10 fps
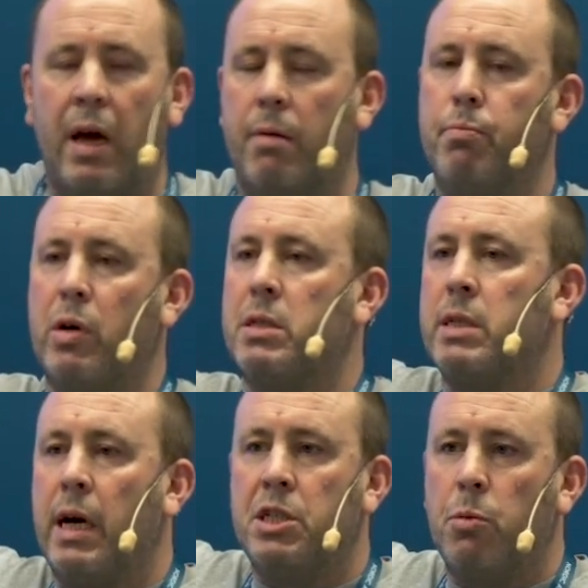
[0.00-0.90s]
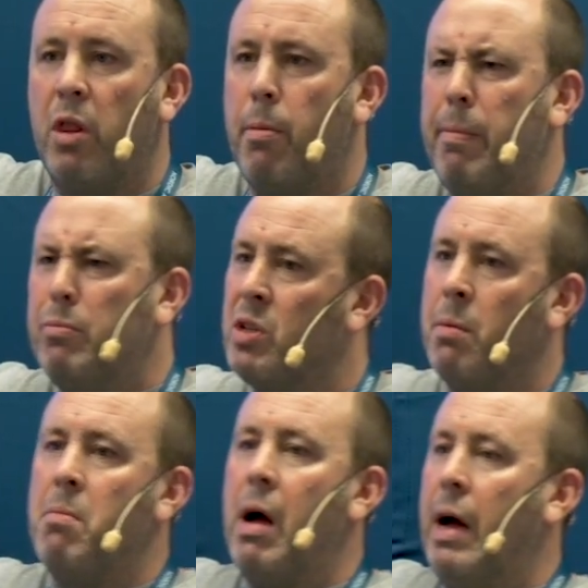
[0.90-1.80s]
a presentation with
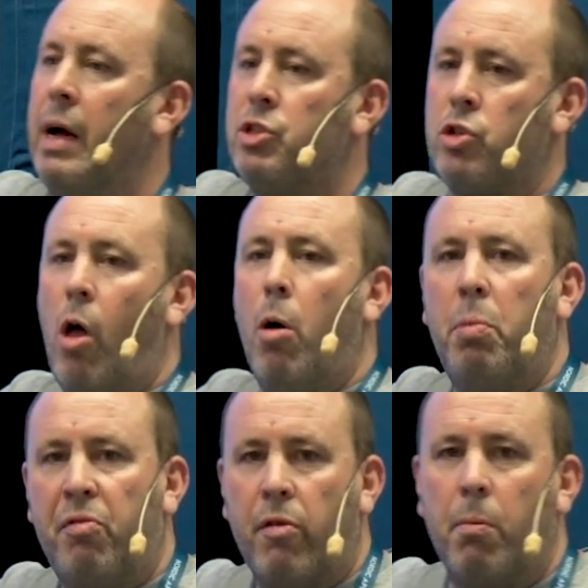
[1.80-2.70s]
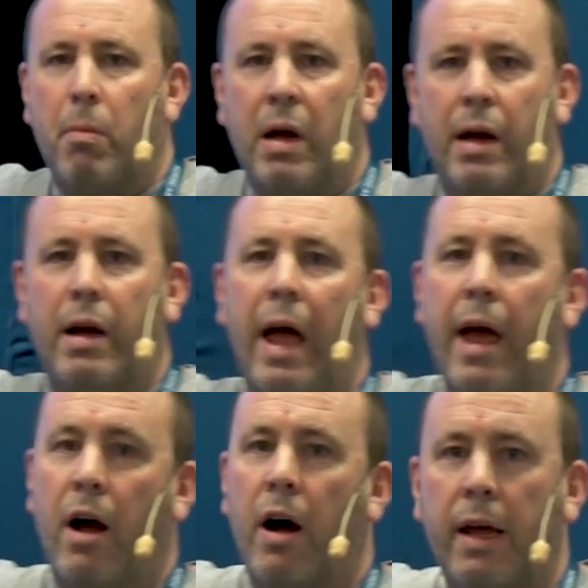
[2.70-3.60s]
some slop from
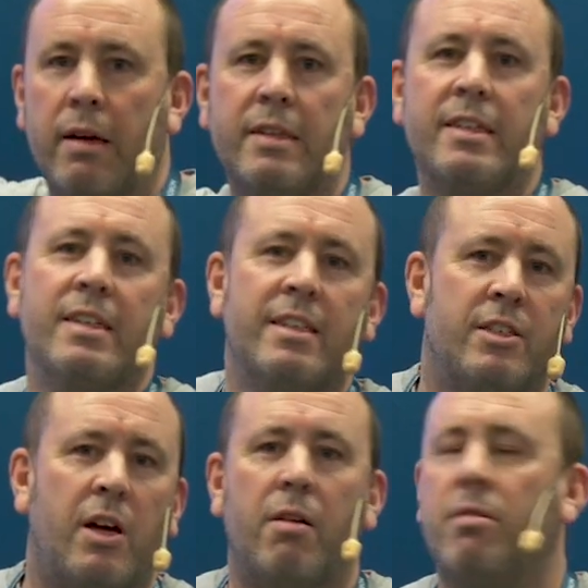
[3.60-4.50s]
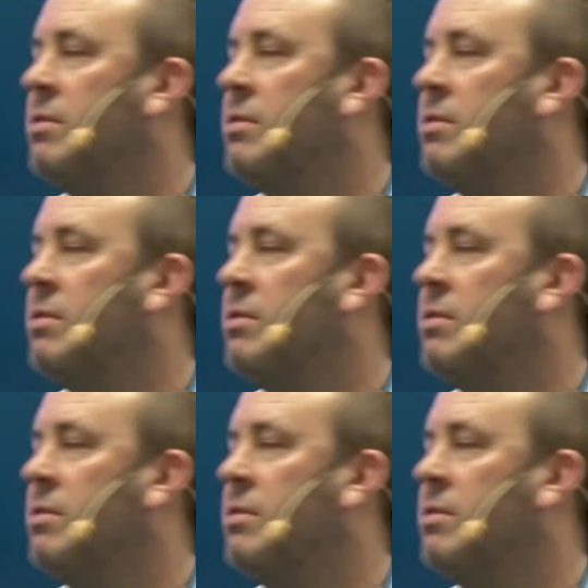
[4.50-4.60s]
AI. So